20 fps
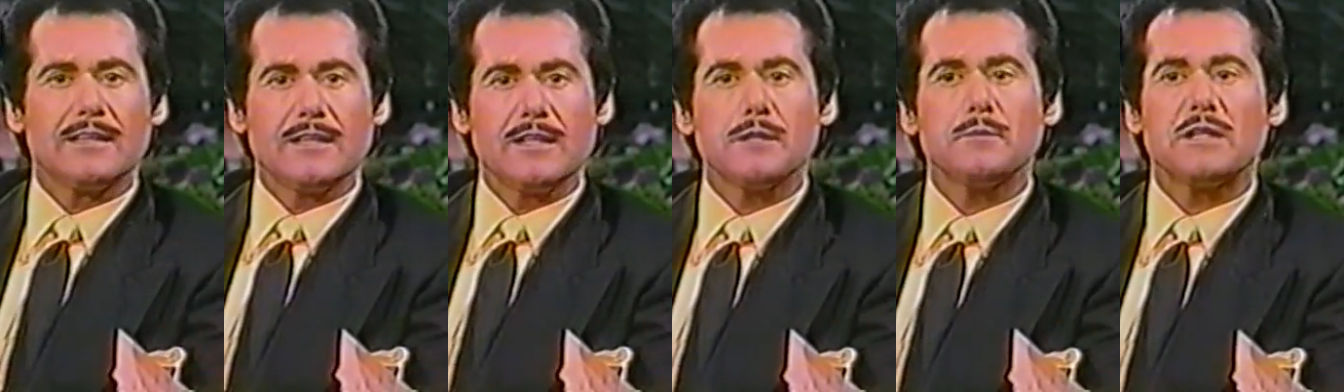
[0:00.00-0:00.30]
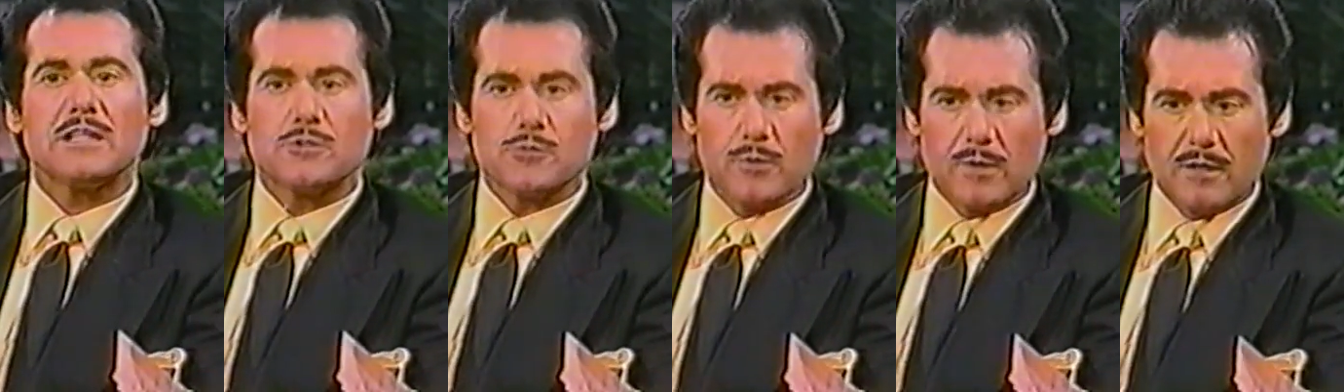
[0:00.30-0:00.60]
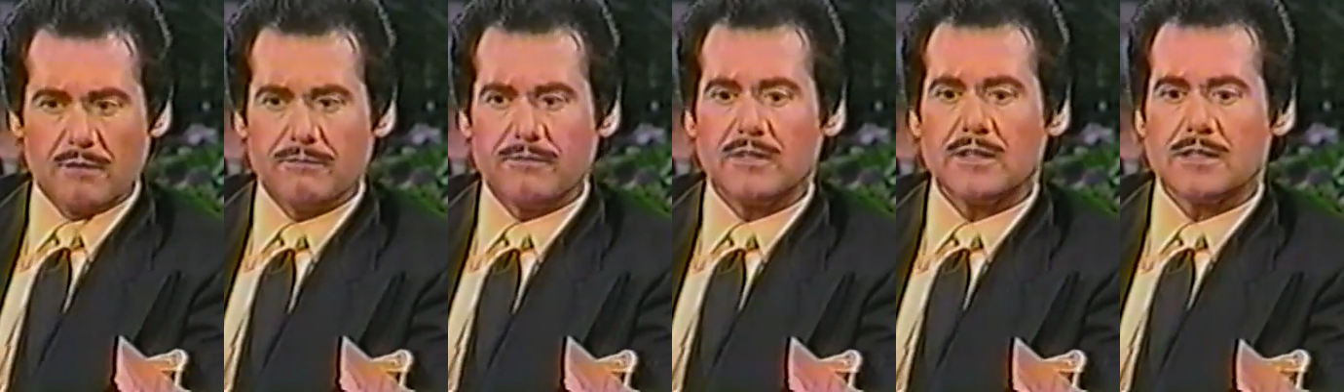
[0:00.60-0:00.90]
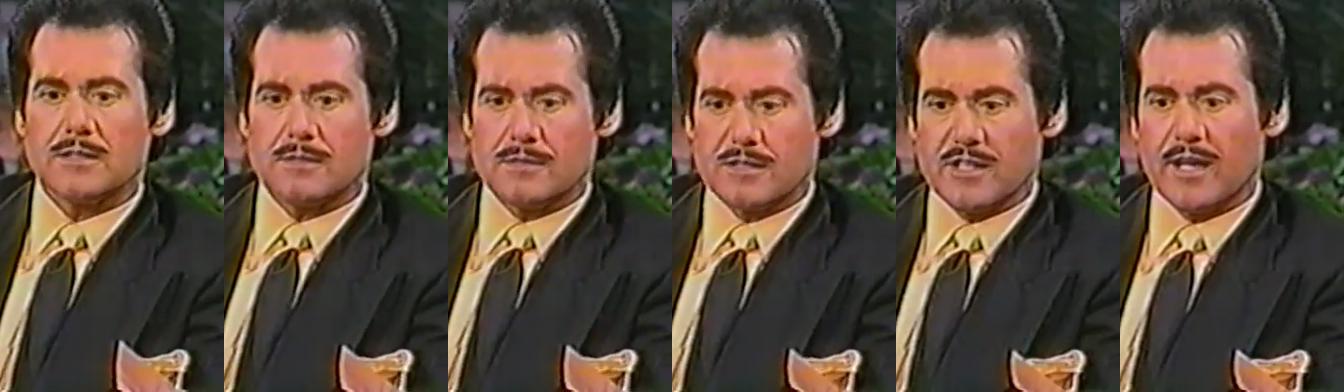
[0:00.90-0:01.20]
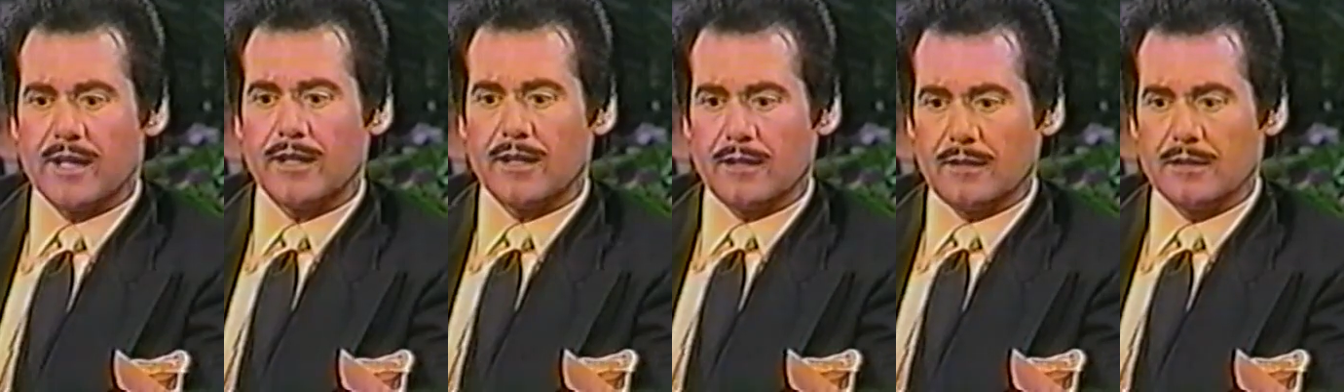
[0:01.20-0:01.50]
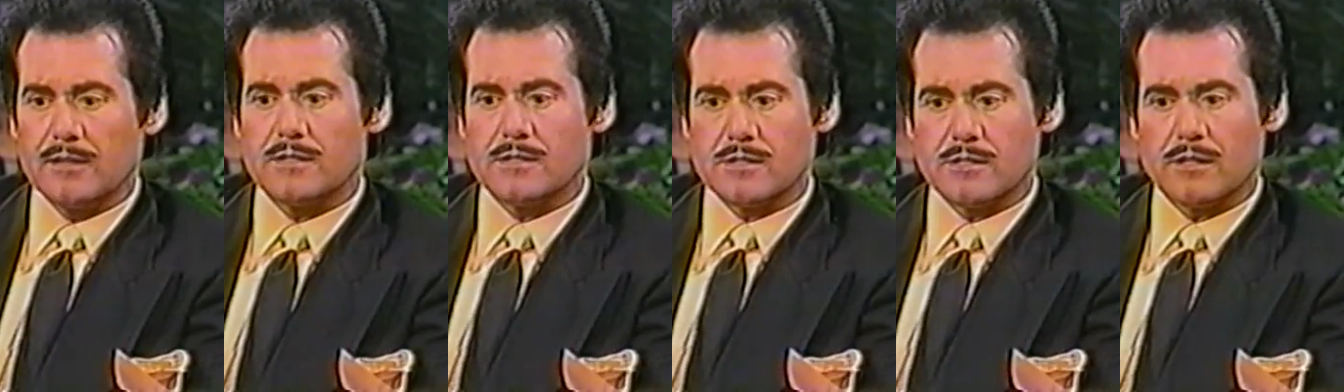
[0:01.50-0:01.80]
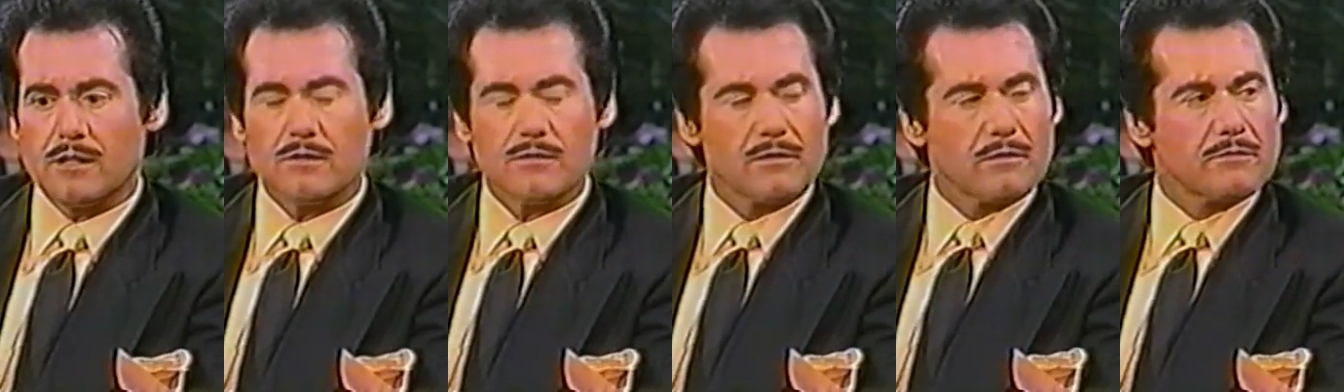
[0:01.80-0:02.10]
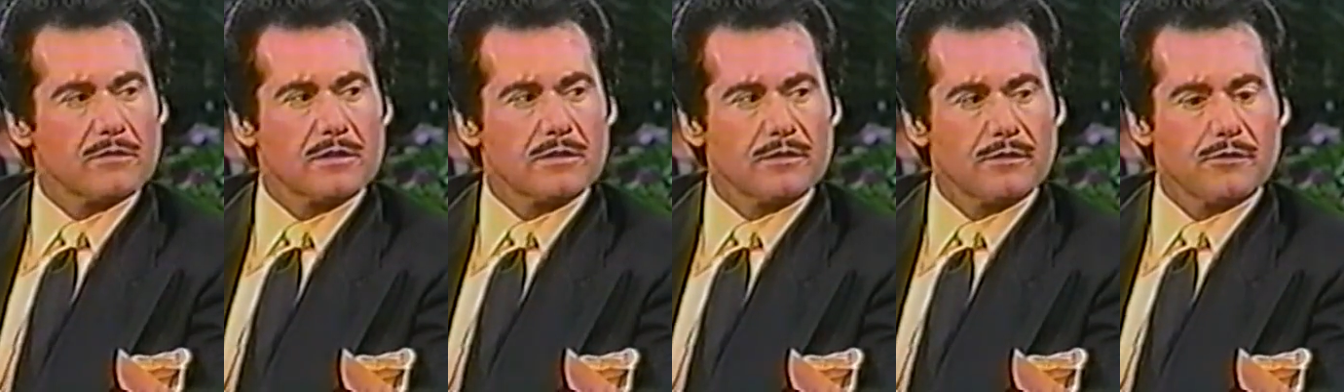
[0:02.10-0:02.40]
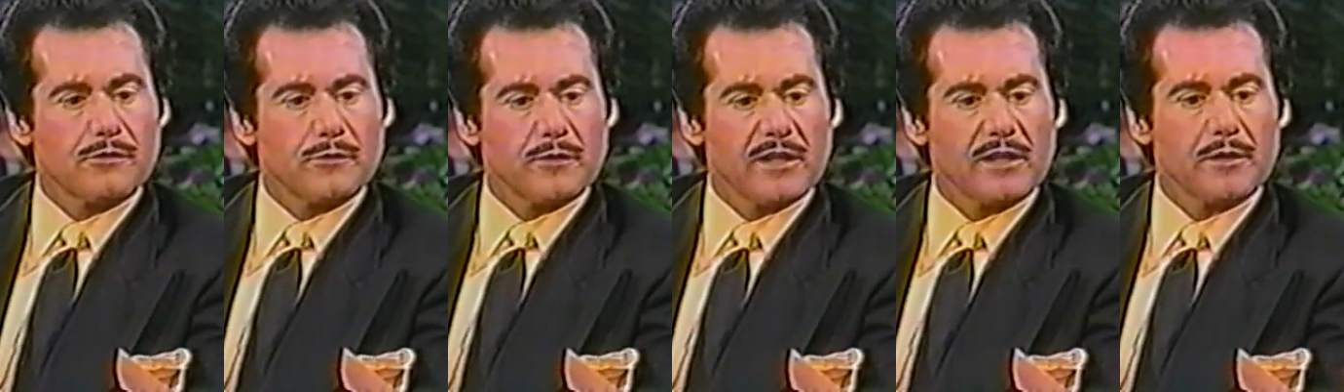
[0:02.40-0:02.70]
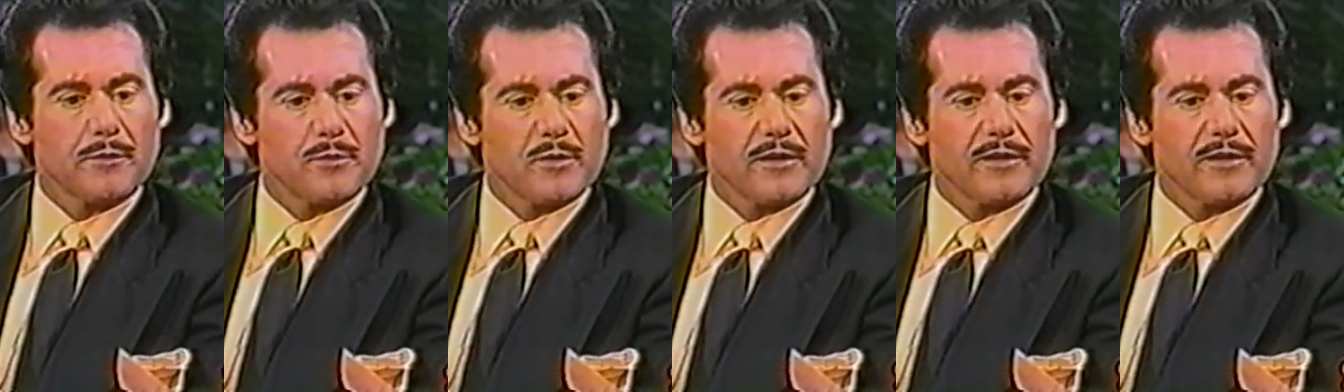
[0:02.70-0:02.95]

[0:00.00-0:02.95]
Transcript: I did about 12 Jackie Gleason shows over a three-year period.